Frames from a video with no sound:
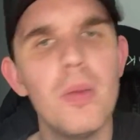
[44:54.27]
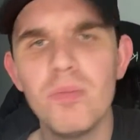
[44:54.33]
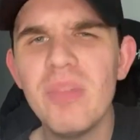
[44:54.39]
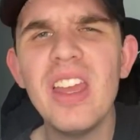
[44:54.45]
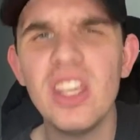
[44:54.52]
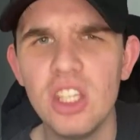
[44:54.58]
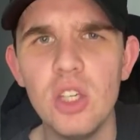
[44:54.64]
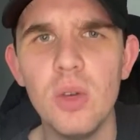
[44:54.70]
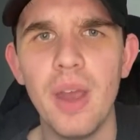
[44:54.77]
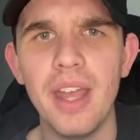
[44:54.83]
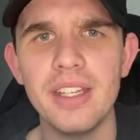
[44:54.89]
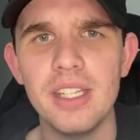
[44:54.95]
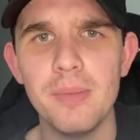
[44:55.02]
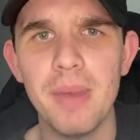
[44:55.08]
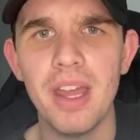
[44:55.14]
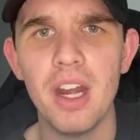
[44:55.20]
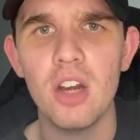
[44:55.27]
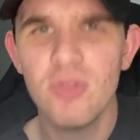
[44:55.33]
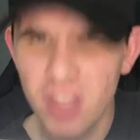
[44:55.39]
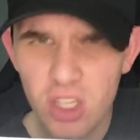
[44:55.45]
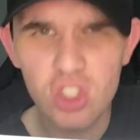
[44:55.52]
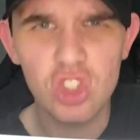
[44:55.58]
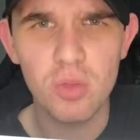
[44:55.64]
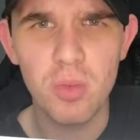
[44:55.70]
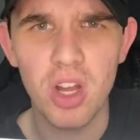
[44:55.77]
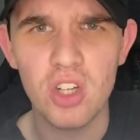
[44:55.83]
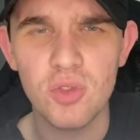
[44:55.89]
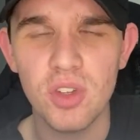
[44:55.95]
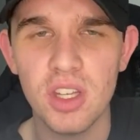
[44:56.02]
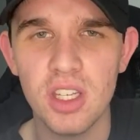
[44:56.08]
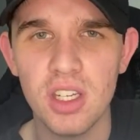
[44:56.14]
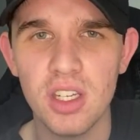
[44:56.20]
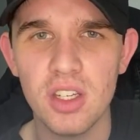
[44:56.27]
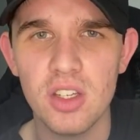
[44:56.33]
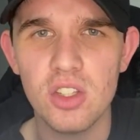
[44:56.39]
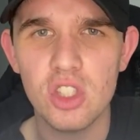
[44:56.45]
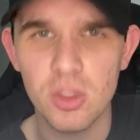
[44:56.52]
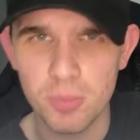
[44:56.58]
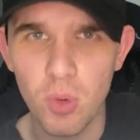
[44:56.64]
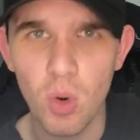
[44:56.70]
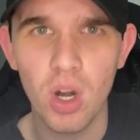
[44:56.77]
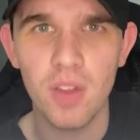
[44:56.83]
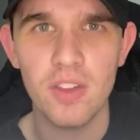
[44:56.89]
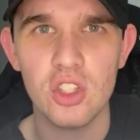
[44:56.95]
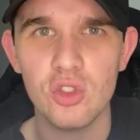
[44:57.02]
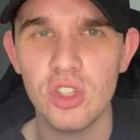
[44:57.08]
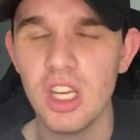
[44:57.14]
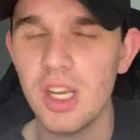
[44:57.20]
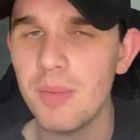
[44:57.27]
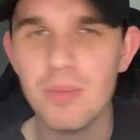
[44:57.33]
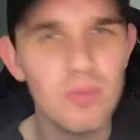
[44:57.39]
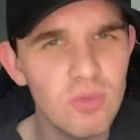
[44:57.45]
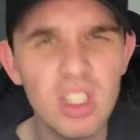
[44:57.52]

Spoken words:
Thank you, Anti-Banner. Thank you so much for the support on the stream.